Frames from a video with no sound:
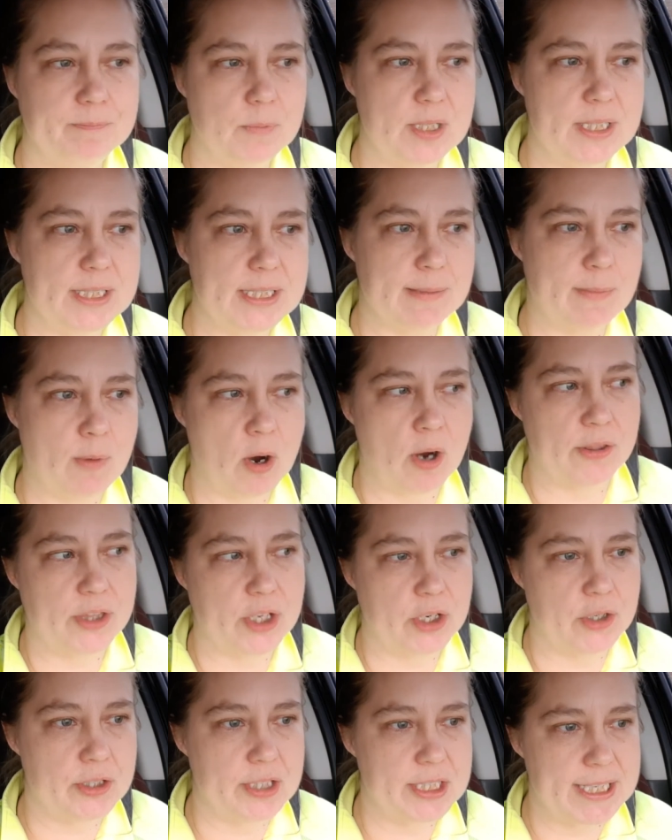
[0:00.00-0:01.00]
What's tomorrow?
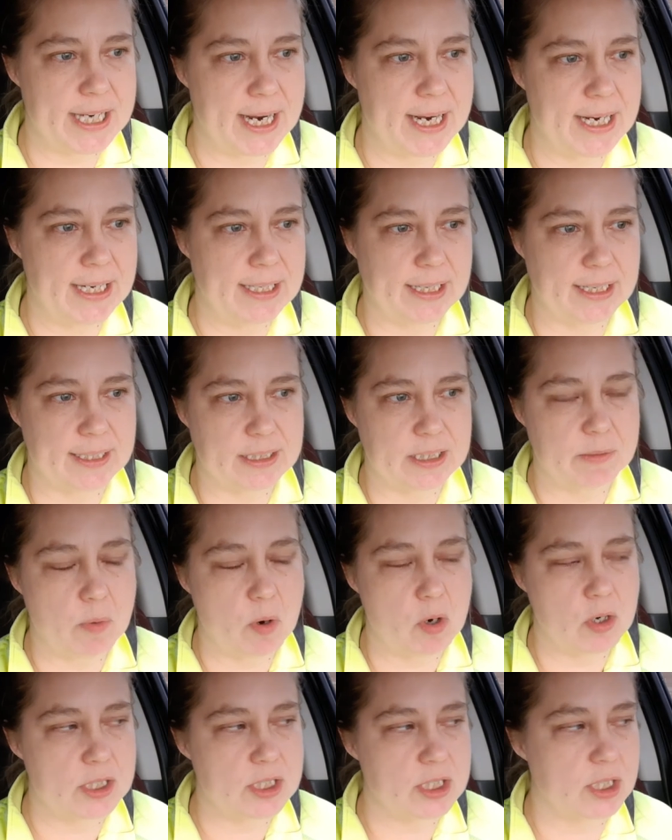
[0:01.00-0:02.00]
Thursday? Yeah,
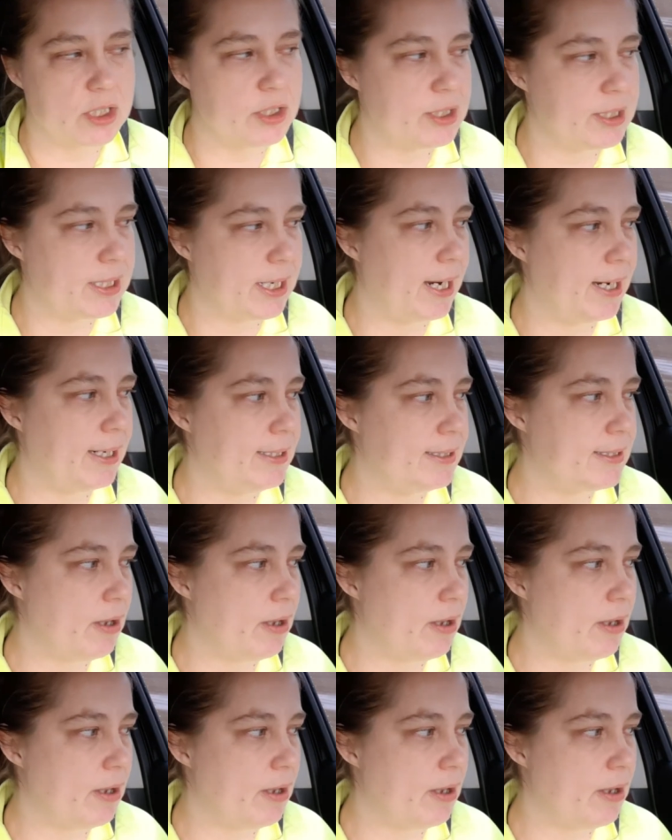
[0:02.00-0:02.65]
tomorrow's Thursday.